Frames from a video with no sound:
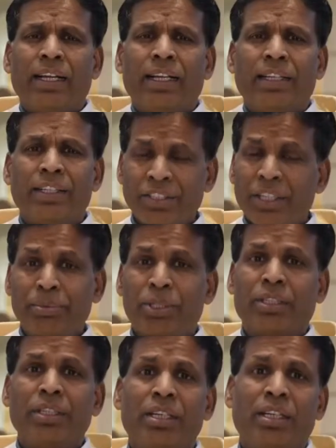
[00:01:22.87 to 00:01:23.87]

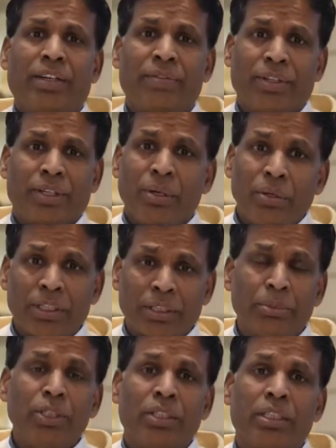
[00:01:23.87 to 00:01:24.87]
Reception of the Holy
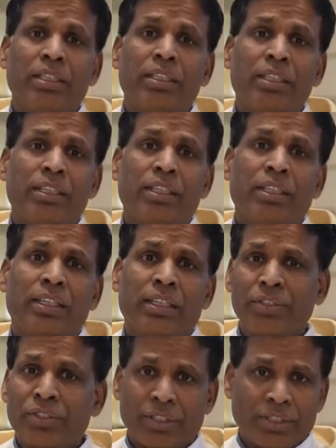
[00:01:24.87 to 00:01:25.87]
Communion
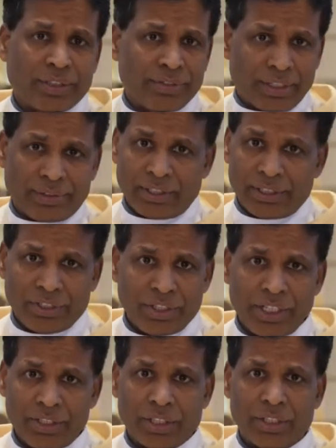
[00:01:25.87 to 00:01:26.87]
consists of several
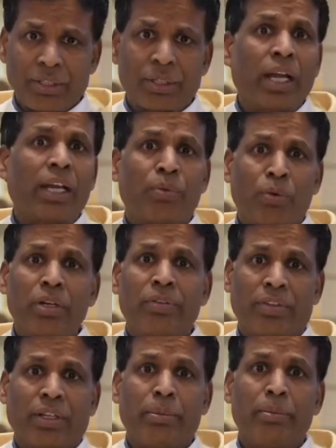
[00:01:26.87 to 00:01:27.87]
stages and one
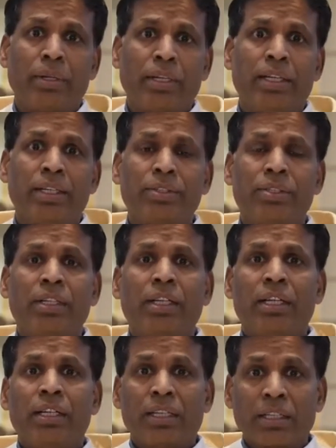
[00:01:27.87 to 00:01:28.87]
of them is
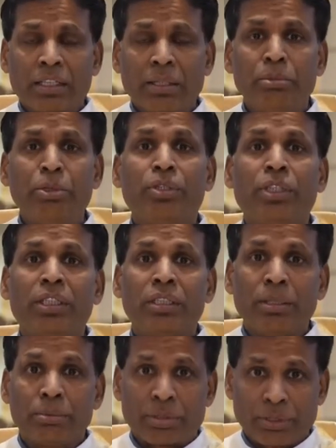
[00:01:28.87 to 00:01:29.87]
the
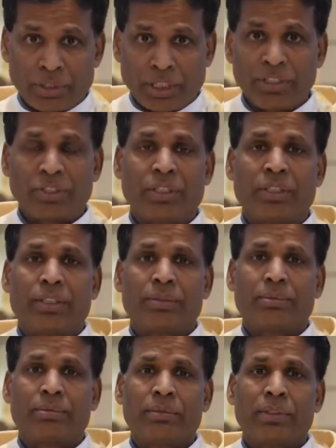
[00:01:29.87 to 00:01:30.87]
communion procession.
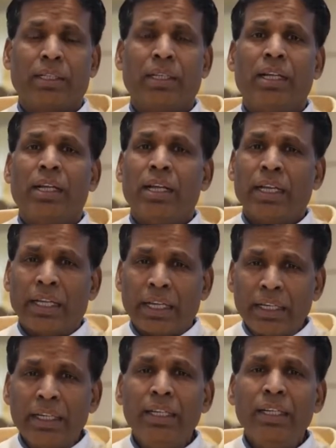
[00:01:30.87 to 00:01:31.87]

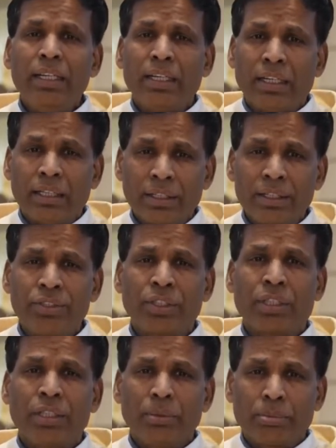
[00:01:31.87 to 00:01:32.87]
Any
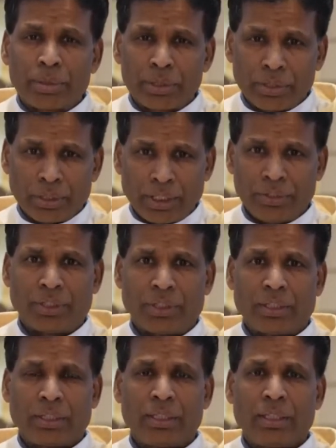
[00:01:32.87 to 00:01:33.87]
liturgical
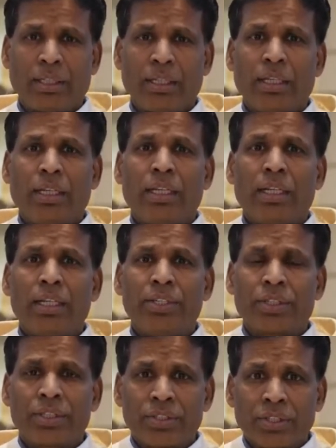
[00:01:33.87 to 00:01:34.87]
procession
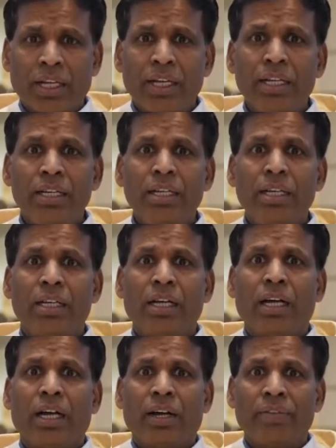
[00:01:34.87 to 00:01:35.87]
is a sign
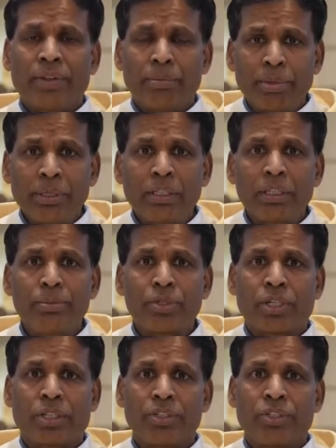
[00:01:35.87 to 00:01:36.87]
of the pilgrim
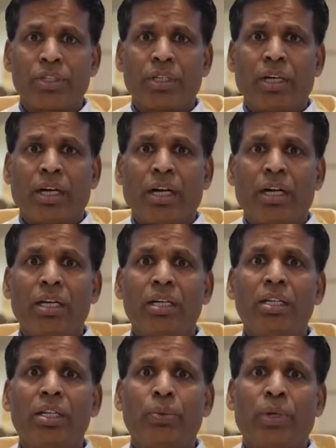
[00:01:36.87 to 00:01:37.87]
church
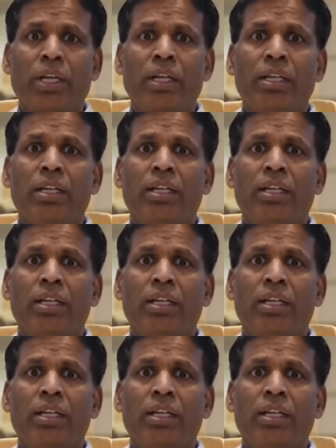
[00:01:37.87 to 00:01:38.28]
on the way